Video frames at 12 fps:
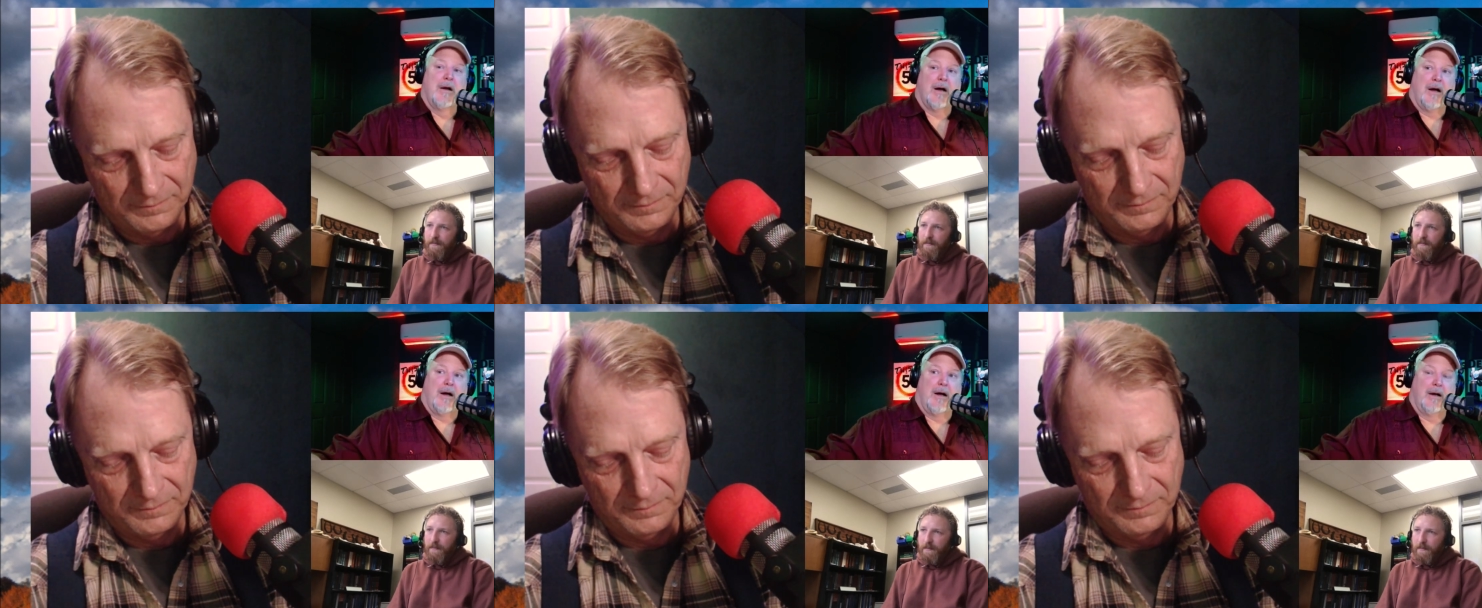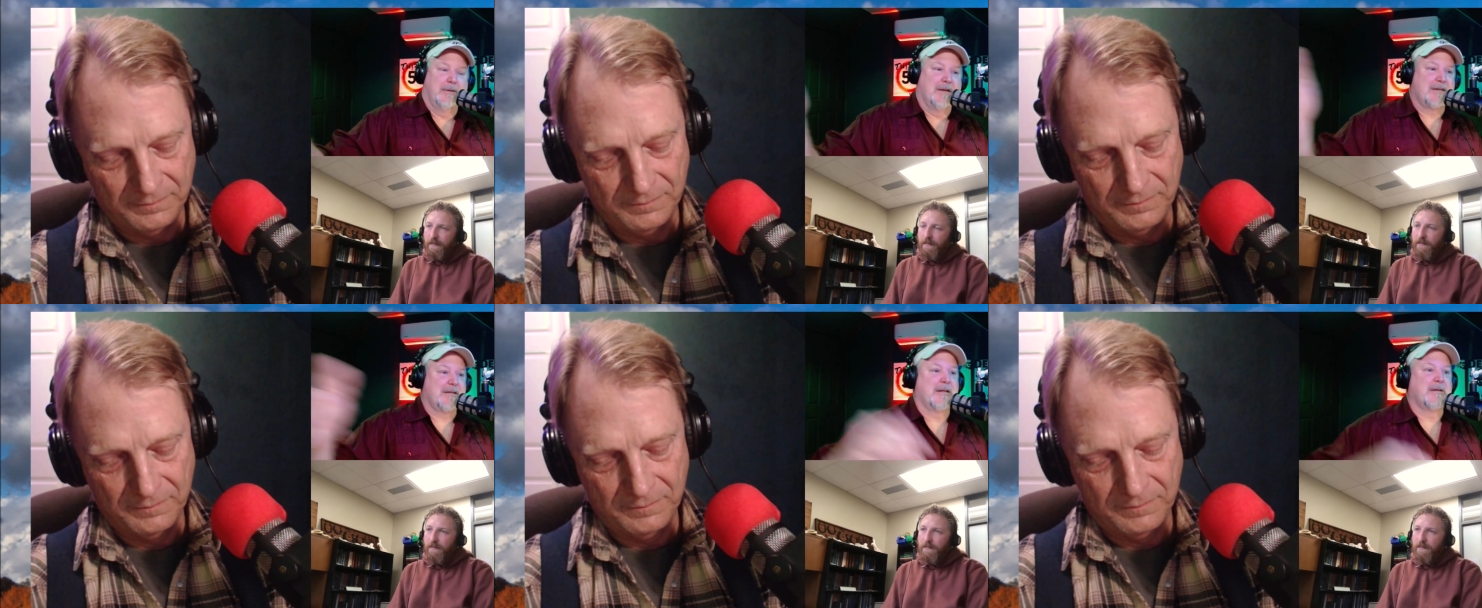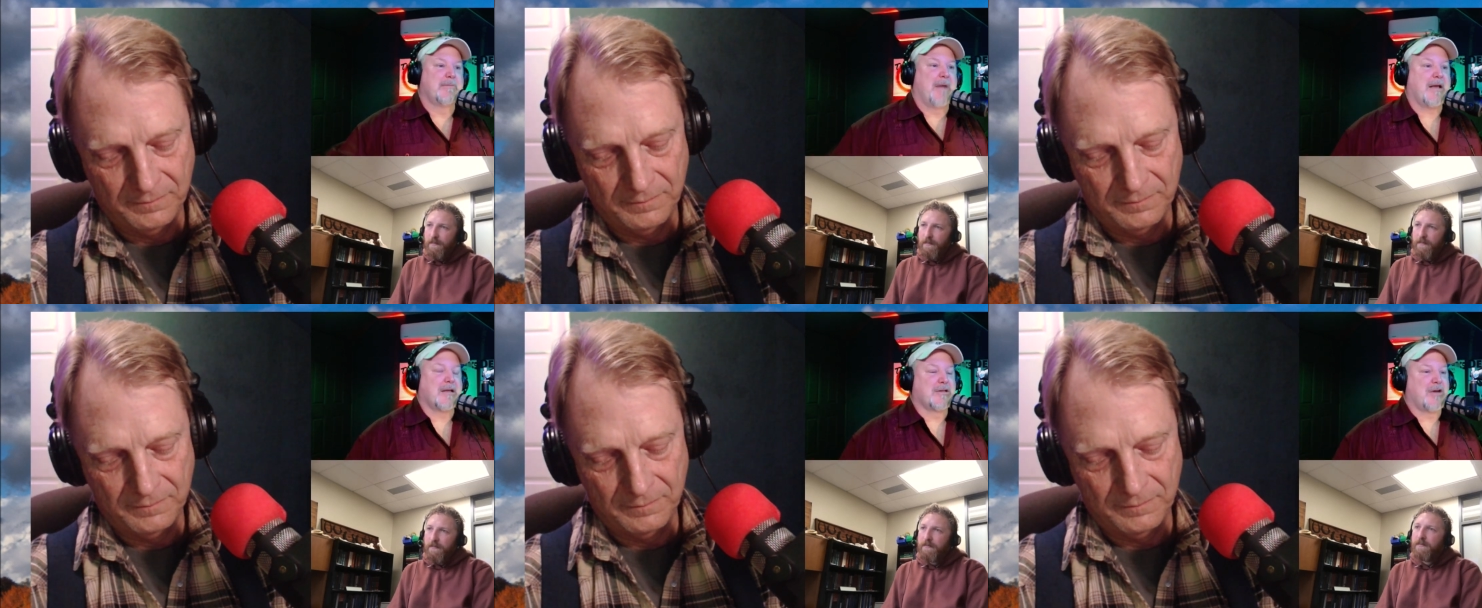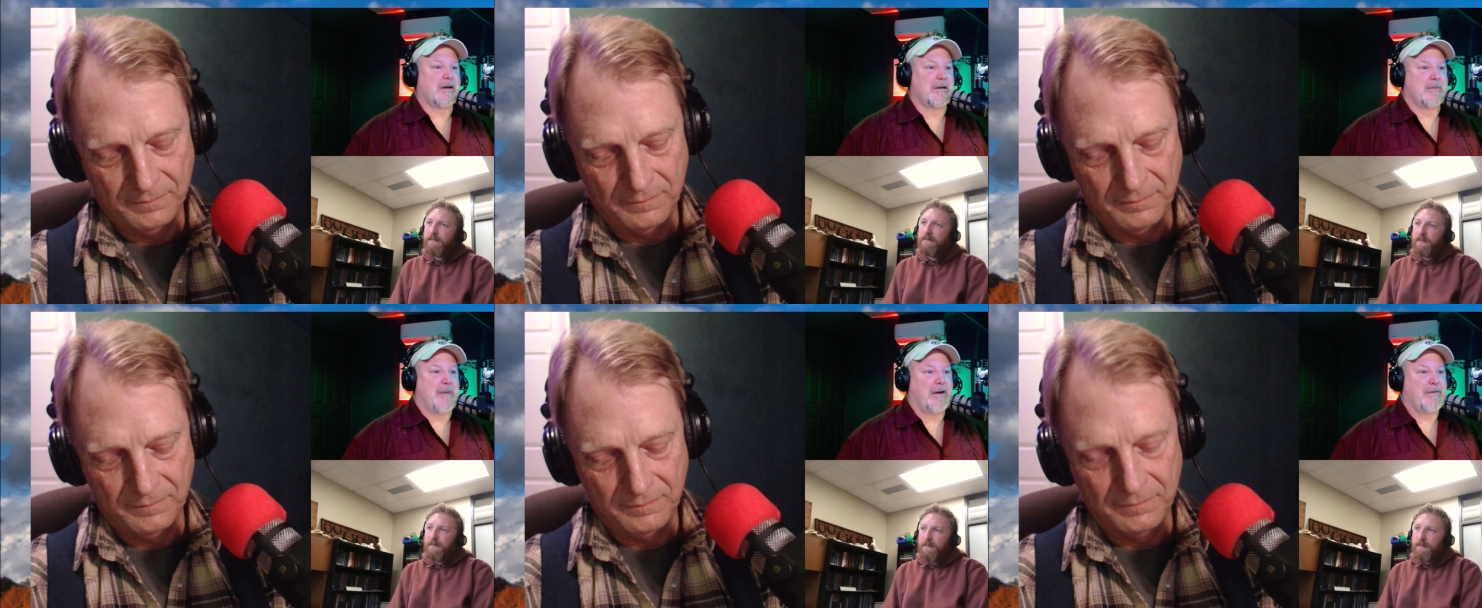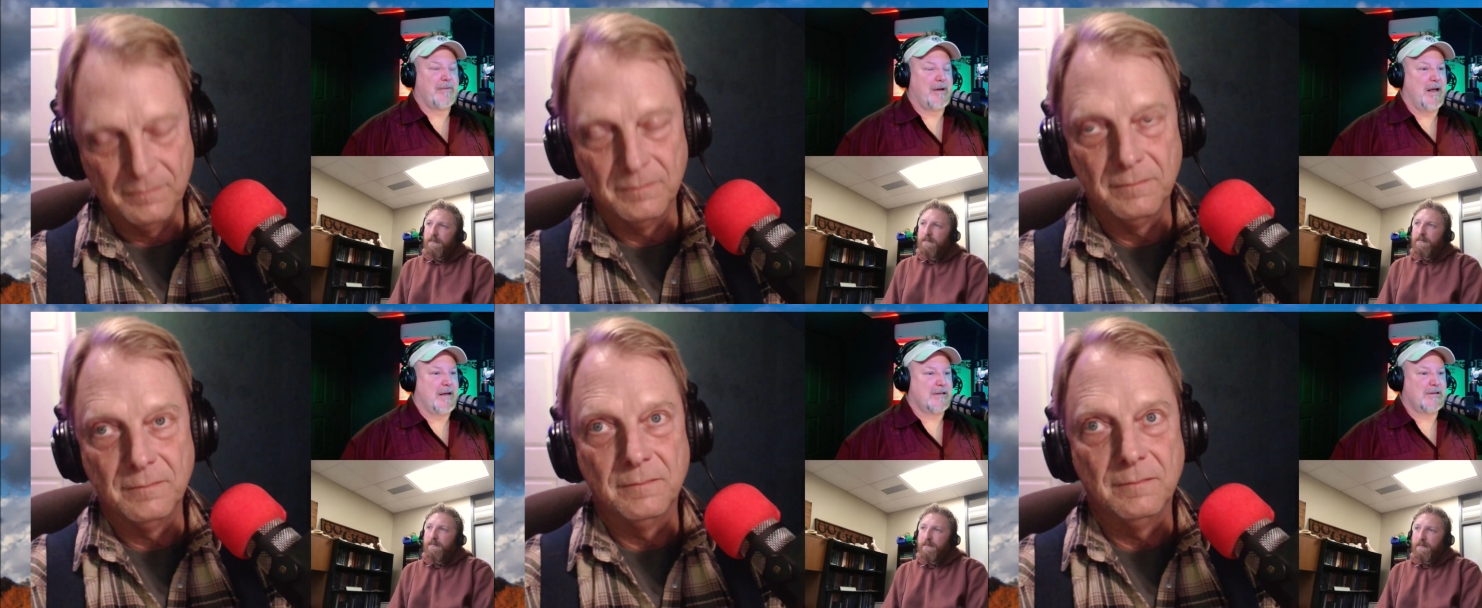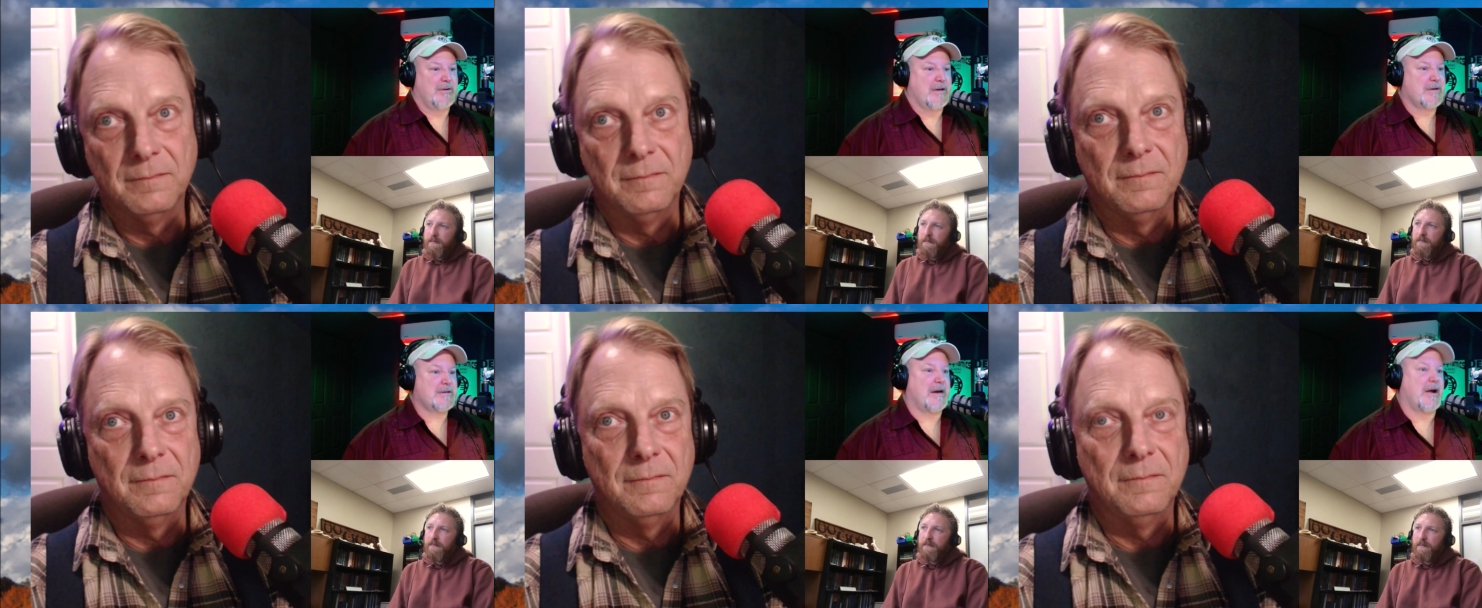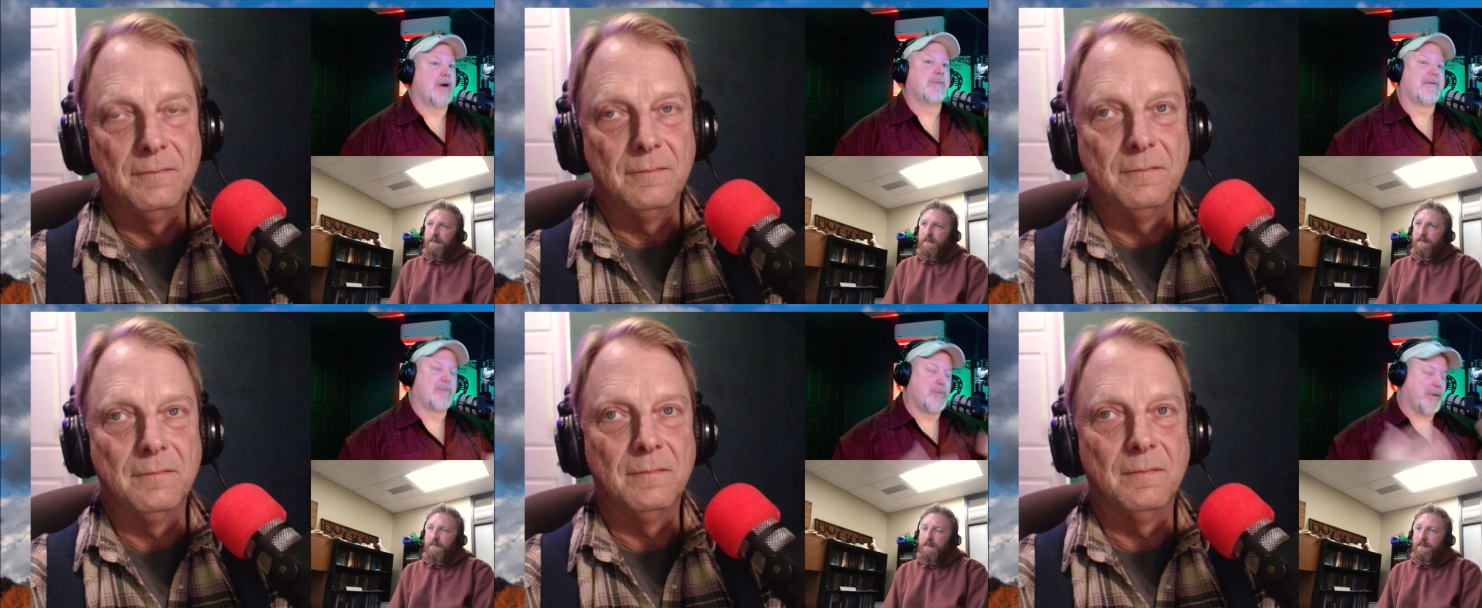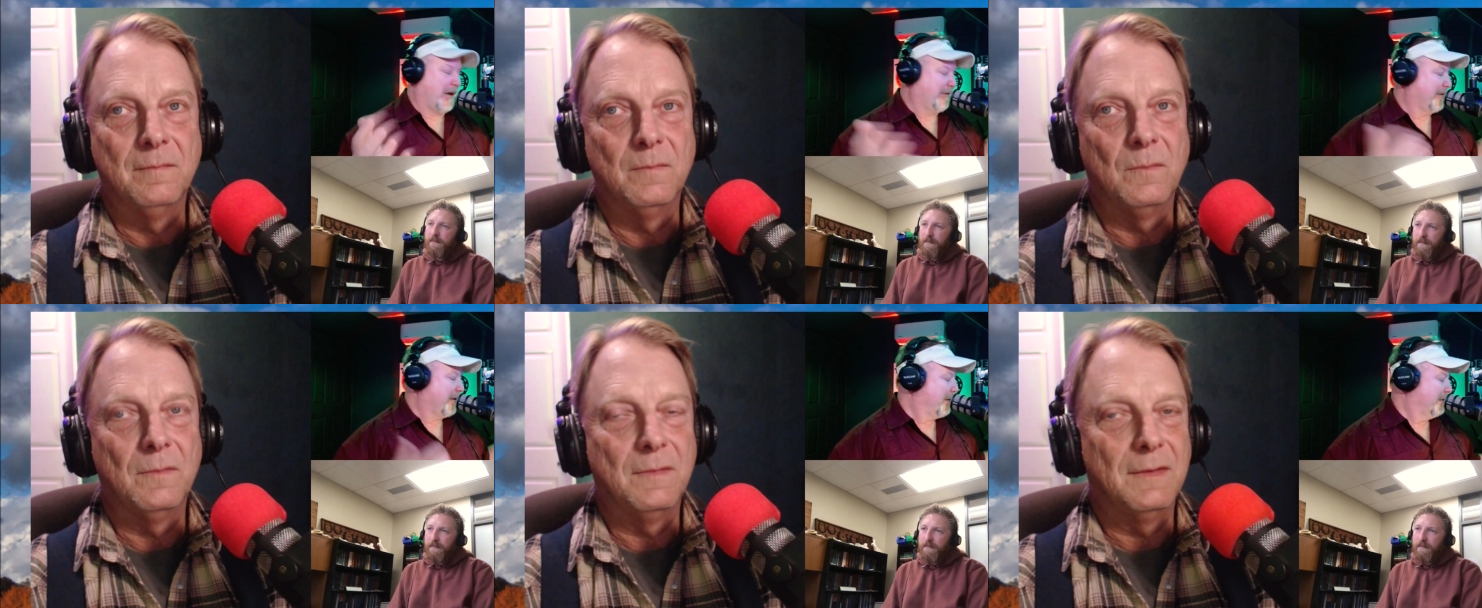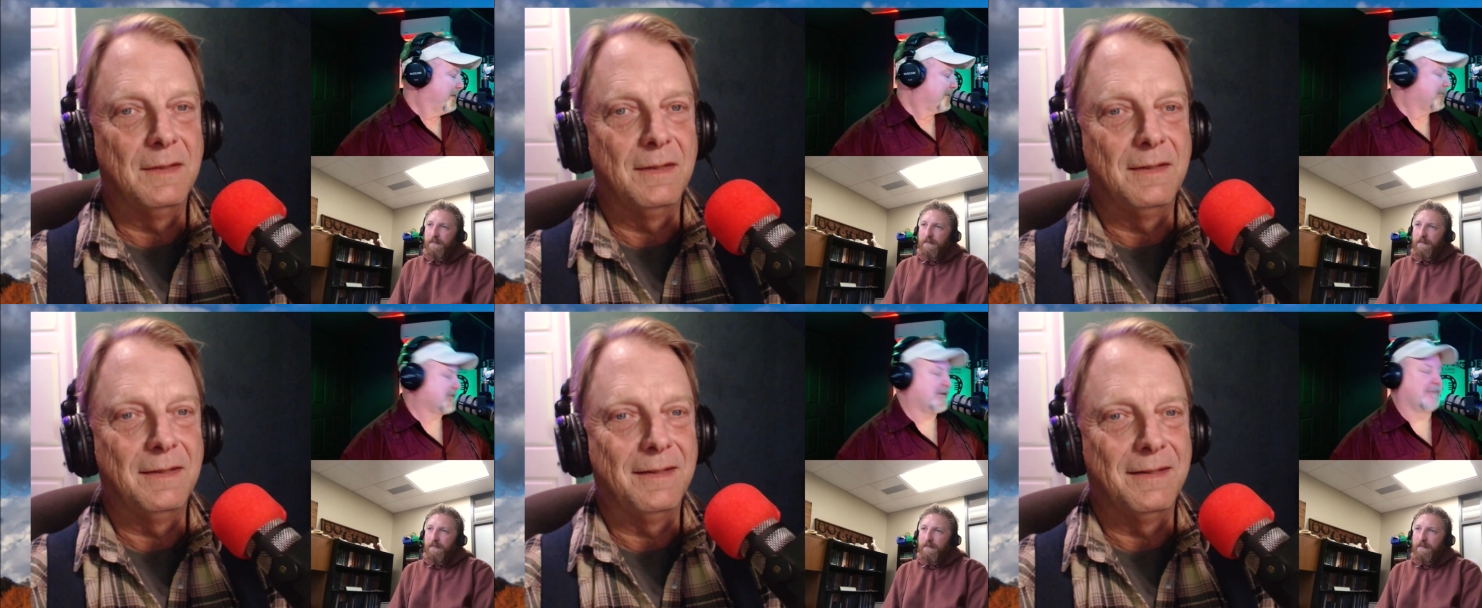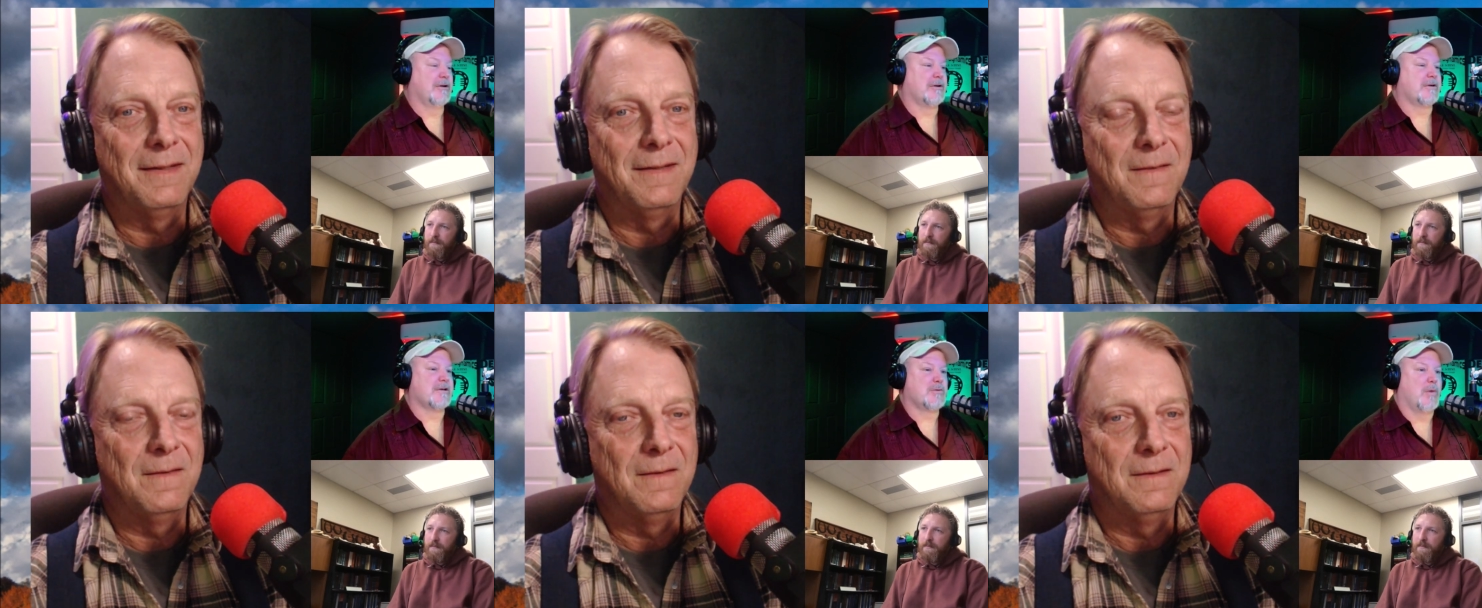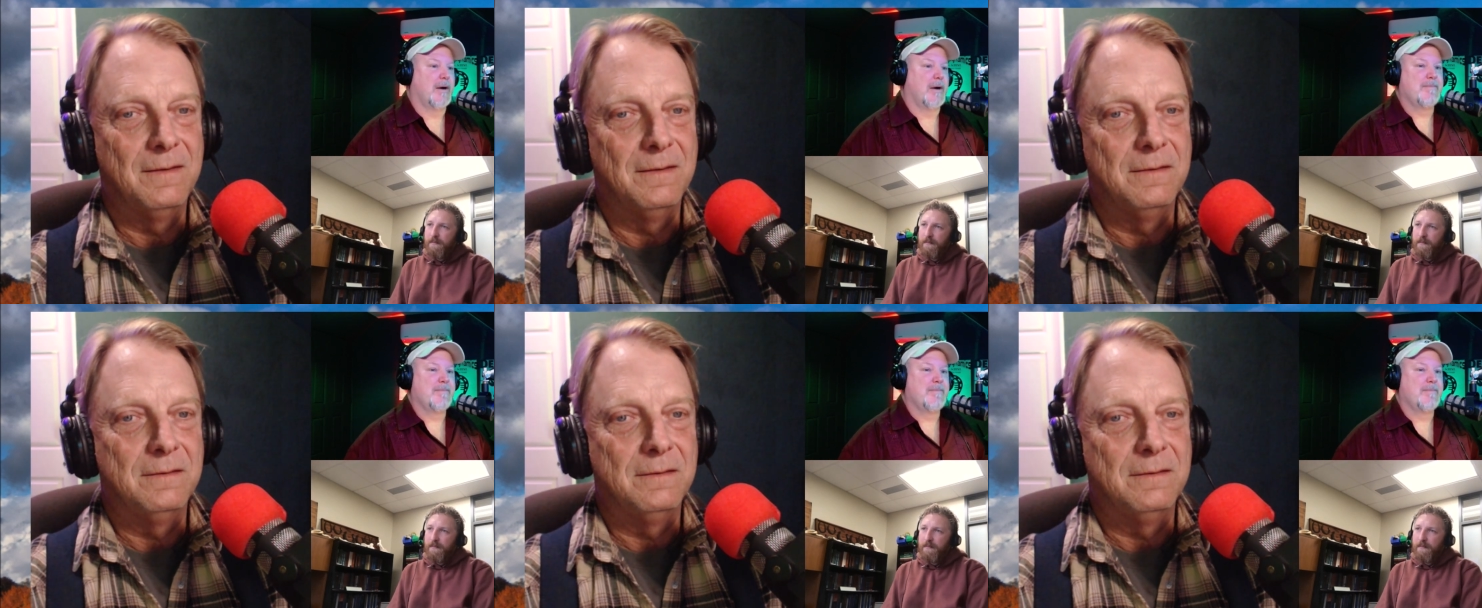Speaker 1: uh, listening to Mike and talking to Mike over the last two years, and I hope everyone out there, our listeners, have learned as well.